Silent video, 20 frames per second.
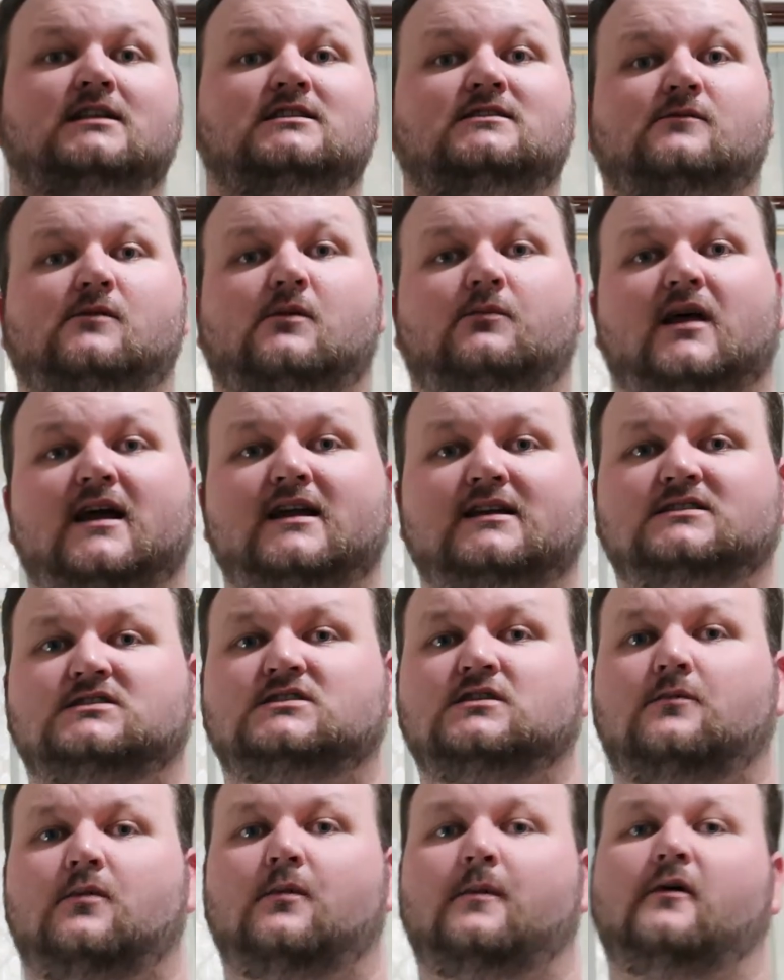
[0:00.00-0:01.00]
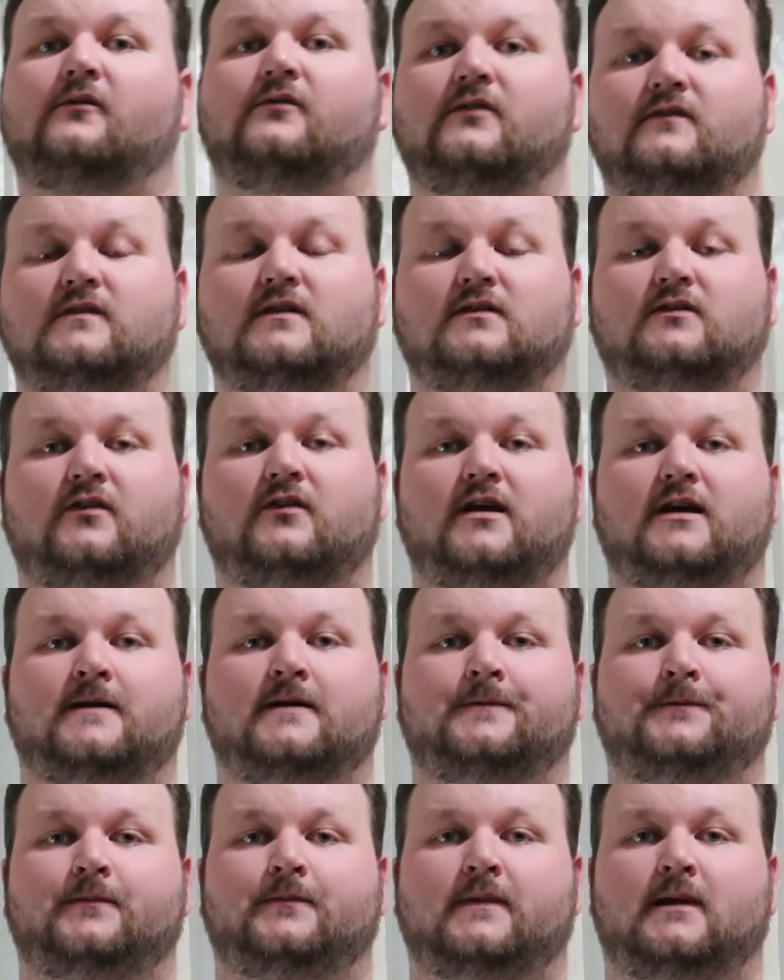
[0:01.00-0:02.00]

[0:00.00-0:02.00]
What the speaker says: to be played at Super Bowl 53.